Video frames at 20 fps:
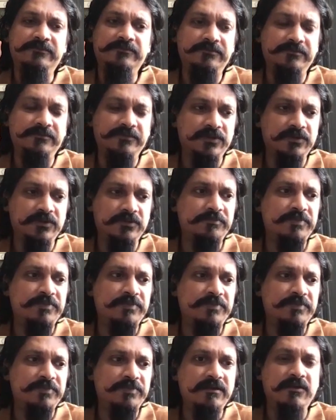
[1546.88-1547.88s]
you know, been
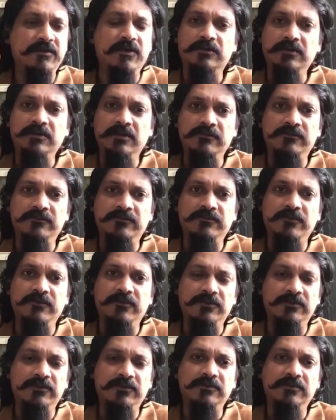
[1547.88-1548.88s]
in lockdown
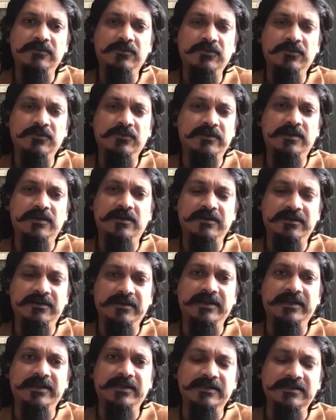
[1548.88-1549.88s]
for over 100
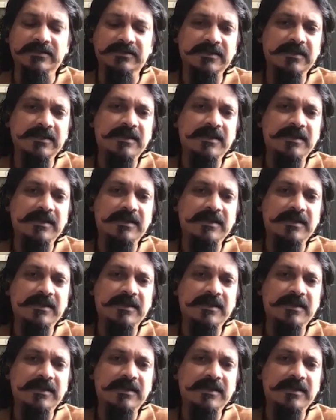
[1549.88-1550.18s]
days